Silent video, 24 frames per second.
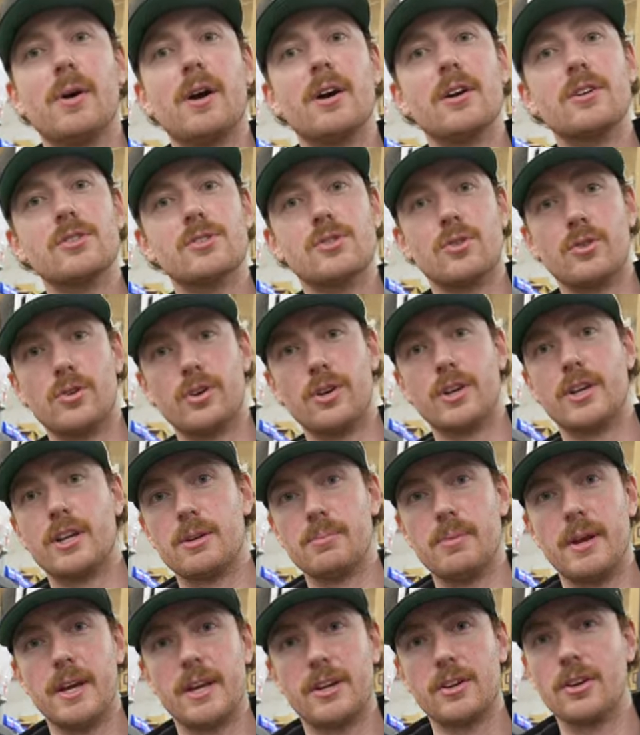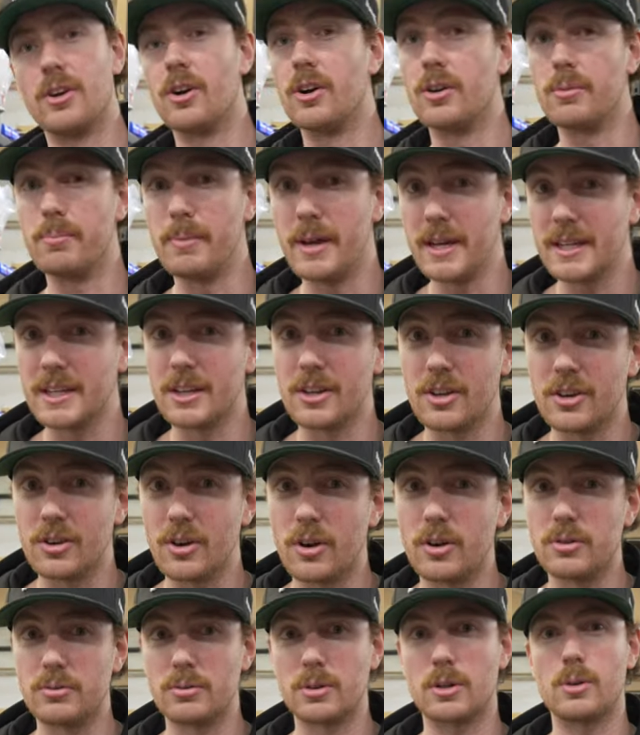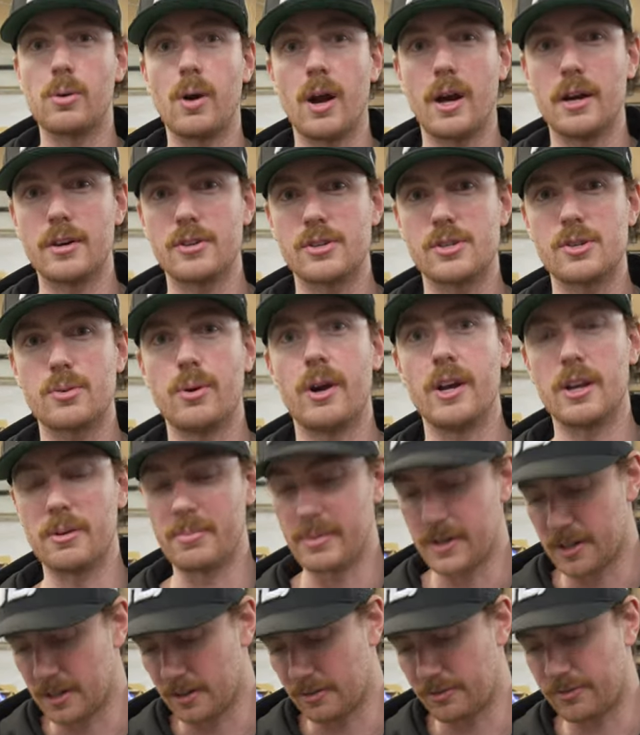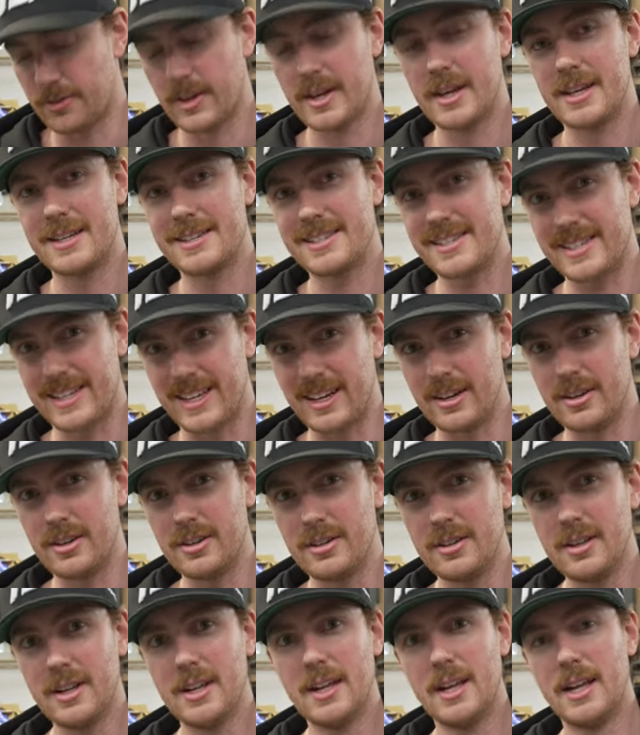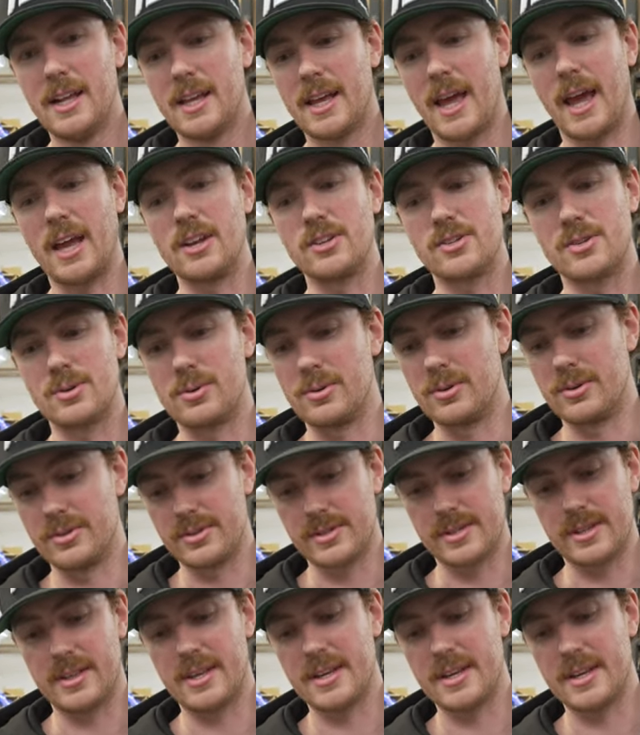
bars, or you can make your own. Making your own requires quite a bit of skill and tools.